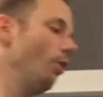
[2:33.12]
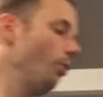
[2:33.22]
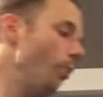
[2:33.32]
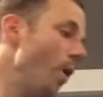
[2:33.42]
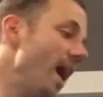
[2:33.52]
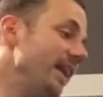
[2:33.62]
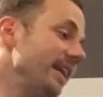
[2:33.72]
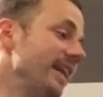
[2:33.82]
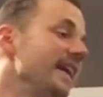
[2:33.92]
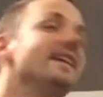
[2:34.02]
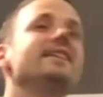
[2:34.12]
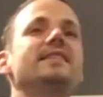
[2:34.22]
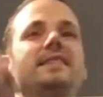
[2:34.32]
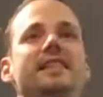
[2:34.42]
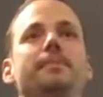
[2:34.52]
what
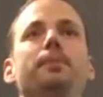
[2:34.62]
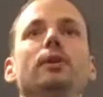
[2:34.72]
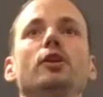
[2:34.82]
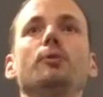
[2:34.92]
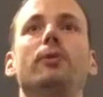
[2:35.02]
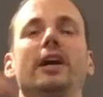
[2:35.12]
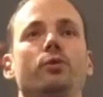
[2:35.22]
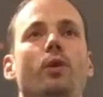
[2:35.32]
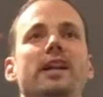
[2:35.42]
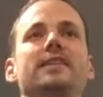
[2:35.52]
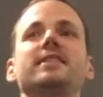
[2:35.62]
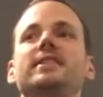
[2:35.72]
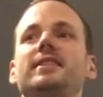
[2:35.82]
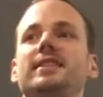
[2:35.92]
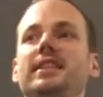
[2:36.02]
is the blueprint, what is the
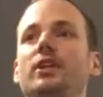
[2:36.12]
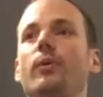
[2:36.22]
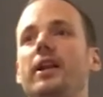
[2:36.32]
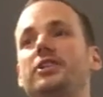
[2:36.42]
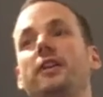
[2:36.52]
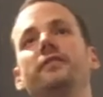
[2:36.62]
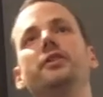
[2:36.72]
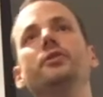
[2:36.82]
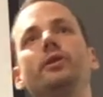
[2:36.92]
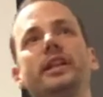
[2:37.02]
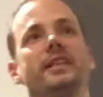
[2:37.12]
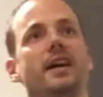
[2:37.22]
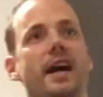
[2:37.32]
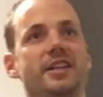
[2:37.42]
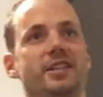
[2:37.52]
sequence of
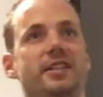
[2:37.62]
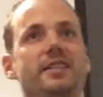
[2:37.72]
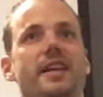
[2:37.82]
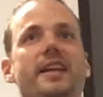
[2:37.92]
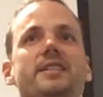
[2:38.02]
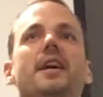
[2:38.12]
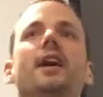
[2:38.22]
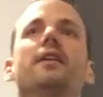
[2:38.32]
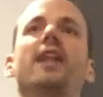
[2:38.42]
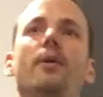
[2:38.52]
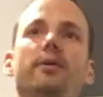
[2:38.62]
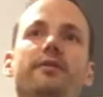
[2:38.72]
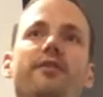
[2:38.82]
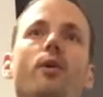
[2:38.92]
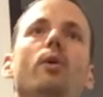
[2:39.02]
nucleotides in this case that would
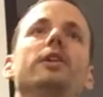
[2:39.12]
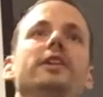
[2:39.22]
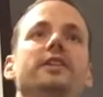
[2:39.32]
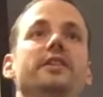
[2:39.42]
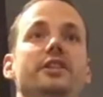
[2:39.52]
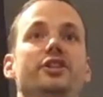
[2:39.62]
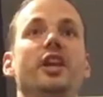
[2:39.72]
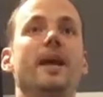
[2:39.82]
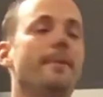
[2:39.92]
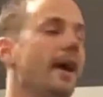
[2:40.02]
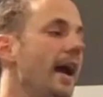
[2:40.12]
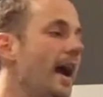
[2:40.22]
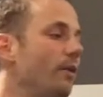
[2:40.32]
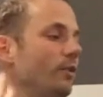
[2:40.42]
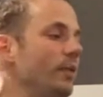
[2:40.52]
fold into this shape?
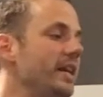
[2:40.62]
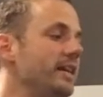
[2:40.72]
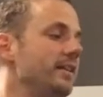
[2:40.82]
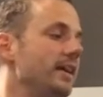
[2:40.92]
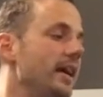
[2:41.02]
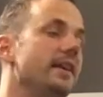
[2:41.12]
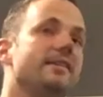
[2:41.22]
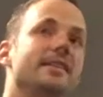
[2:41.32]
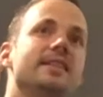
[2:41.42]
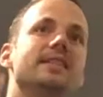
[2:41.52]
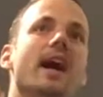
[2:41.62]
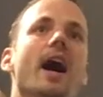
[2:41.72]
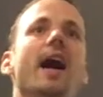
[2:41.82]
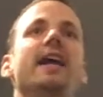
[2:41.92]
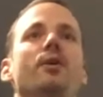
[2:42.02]
How can we
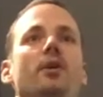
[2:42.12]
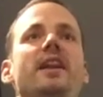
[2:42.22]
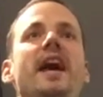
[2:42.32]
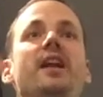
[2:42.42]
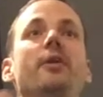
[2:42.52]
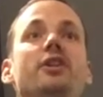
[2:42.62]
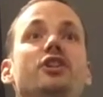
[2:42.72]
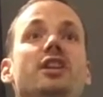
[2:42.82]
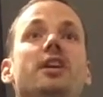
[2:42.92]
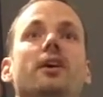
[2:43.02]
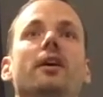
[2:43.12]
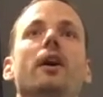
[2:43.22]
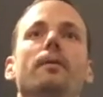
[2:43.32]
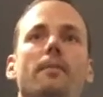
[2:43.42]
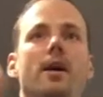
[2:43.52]
design or nanoengineer
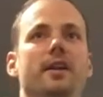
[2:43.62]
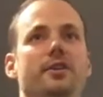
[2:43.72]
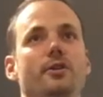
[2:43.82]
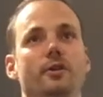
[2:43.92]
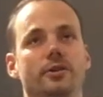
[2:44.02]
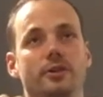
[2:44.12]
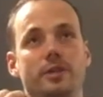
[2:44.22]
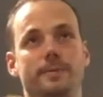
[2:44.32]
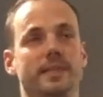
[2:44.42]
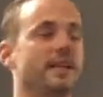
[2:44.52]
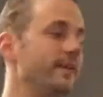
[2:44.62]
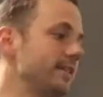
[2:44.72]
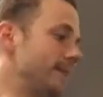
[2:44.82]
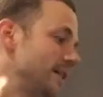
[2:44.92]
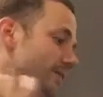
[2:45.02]
molecules to a specific
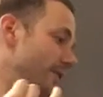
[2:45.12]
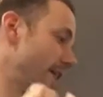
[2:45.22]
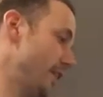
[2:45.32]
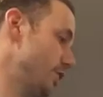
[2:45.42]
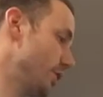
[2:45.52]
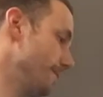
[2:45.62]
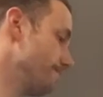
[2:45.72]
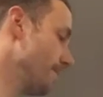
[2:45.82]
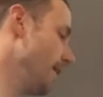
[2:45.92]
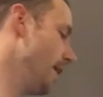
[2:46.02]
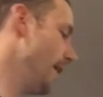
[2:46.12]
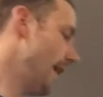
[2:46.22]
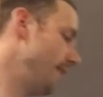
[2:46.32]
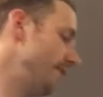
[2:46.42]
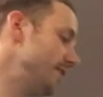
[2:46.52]
specification?
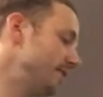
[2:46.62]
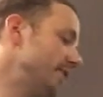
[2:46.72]
And this is